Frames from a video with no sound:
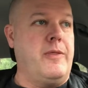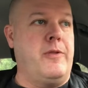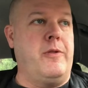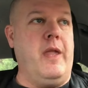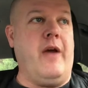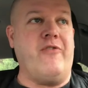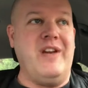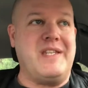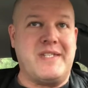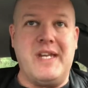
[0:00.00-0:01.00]

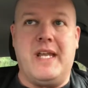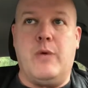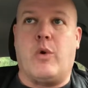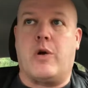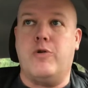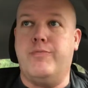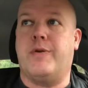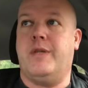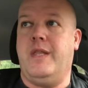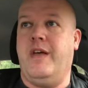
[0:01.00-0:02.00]
every city where Uber
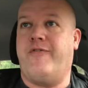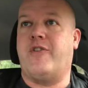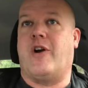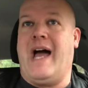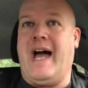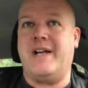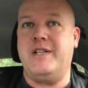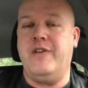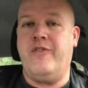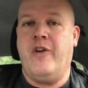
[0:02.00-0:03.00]
and Lyft are
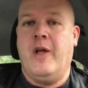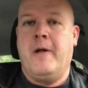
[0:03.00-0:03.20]
active,